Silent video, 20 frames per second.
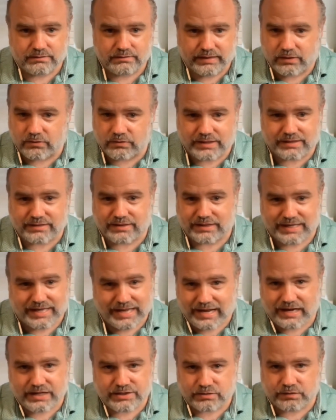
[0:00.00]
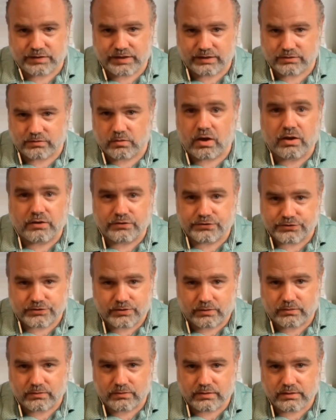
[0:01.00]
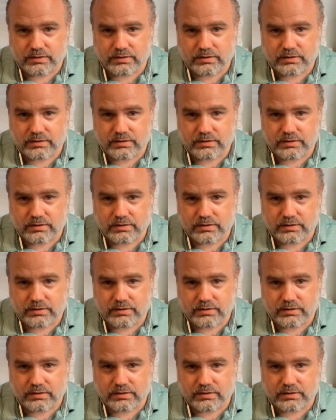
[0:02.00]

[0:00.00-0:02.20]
They don't get the cash value also.